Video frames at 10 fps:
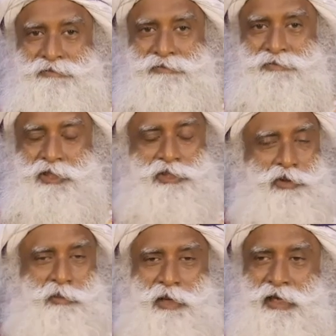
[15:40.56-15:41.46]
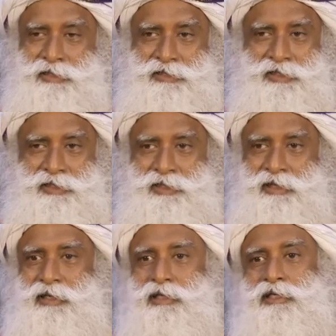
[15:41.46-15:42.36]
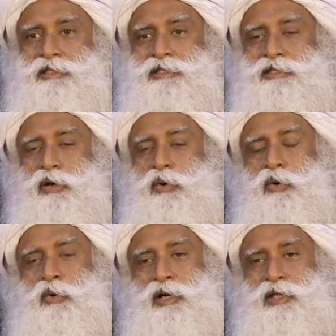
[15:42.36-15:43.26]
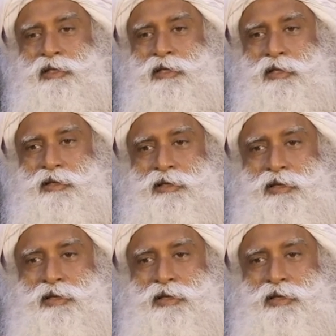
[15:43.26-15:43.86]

Just look back and see. It is the only thing